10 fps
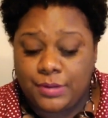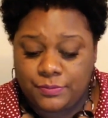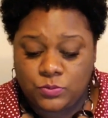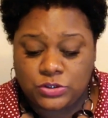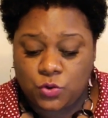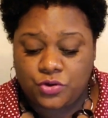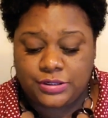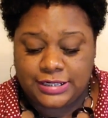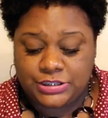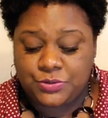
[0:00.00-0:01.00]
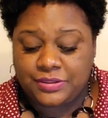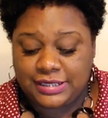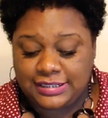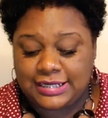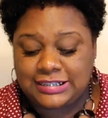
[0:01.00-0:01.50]
People was ordering that too. I
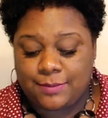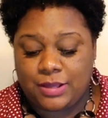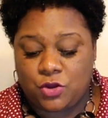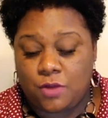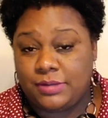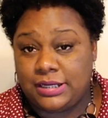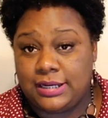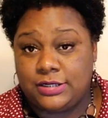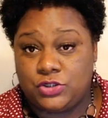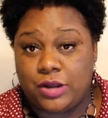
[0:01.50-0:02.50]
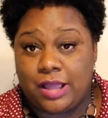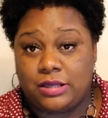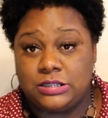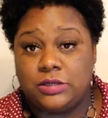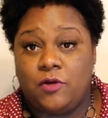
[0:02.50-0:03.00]
think next time I go, I'm gonna give that a try,
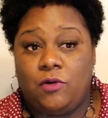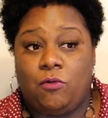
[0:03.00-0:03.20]
because